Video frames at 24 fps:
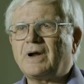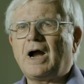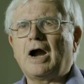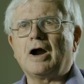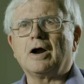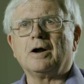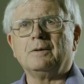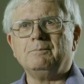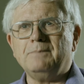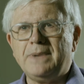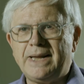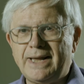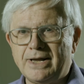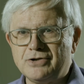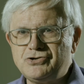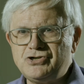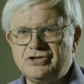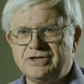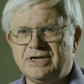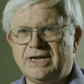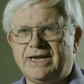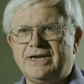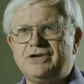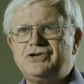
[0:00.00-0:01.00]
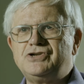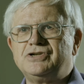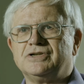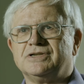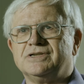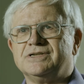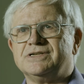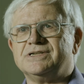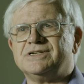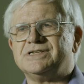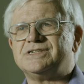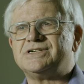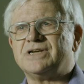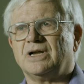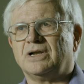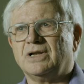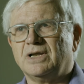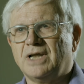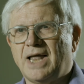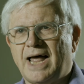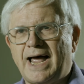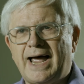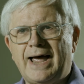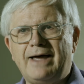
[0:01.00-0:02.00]
our imaginations
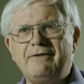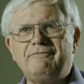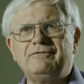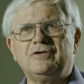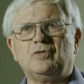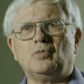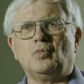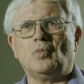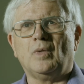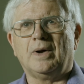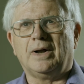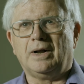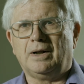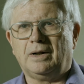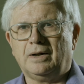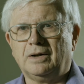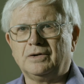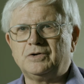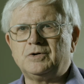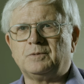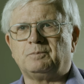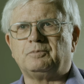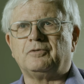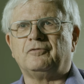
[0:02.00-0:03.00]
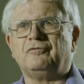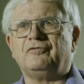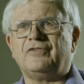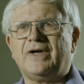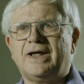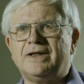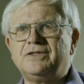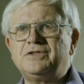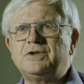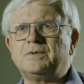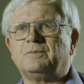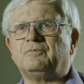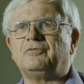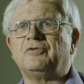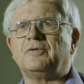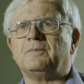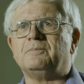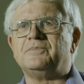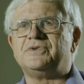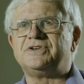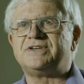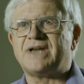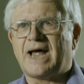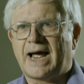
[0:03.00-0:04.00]
alive and well, to prevent them from
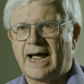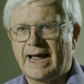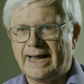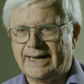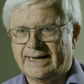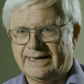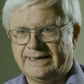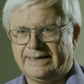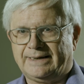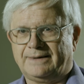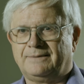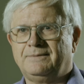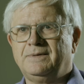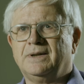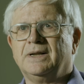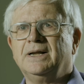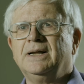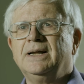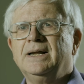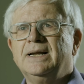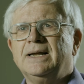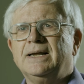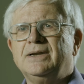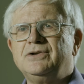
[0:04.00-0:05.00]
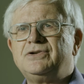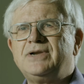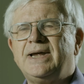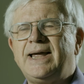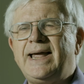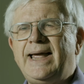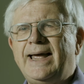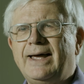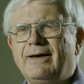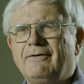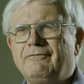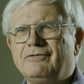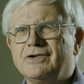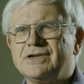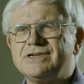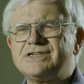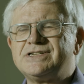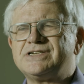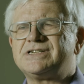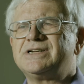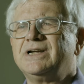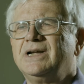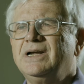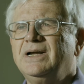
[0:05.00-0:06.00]
dying, and to have
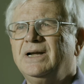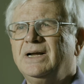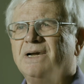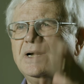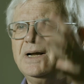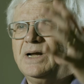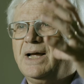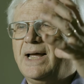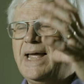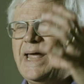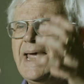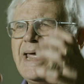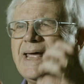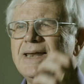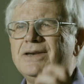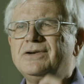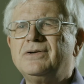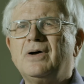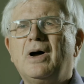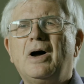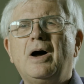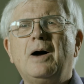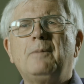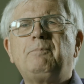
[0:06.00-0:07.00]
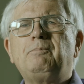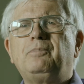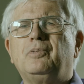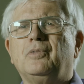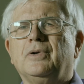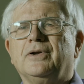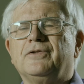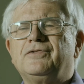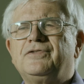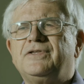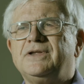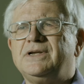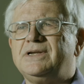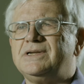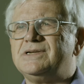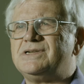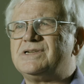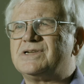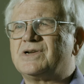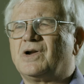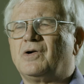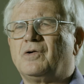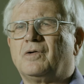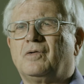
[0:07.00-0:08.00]
us end up with these
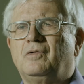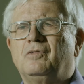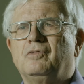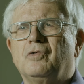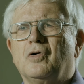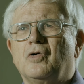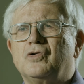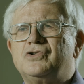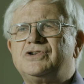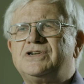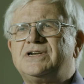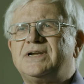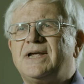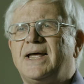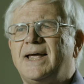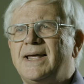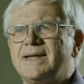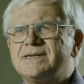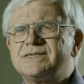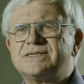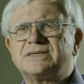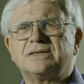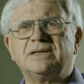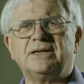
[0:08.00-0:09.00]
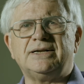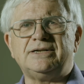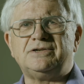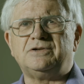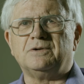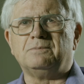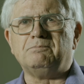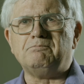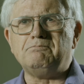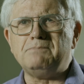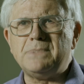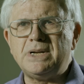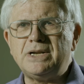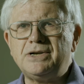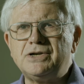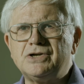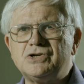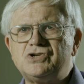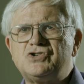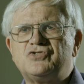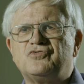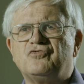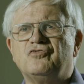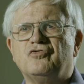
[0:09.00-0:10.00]
grotesquely
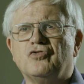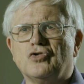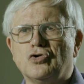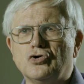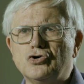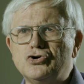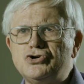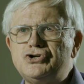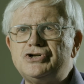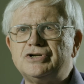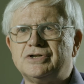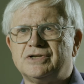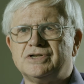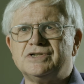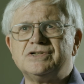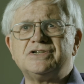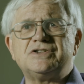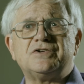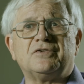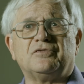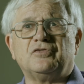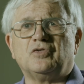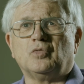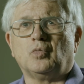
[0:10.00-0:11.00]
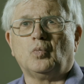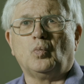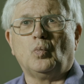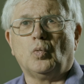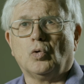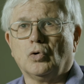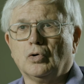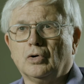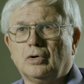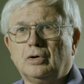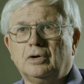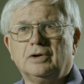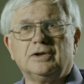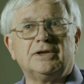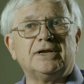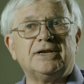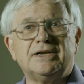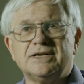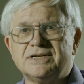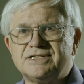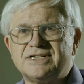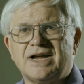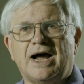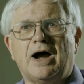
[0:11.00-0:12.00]
diminished versions of the world
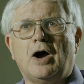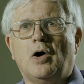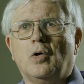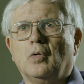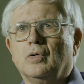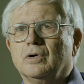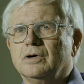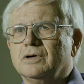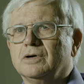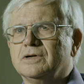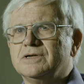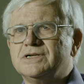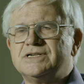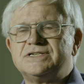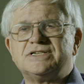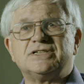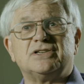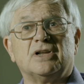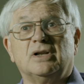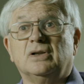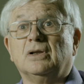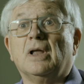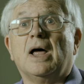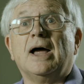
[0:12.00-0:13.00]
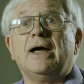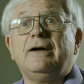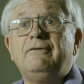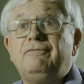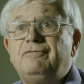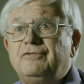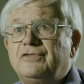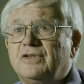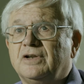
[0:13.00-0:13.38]
that is ours, the life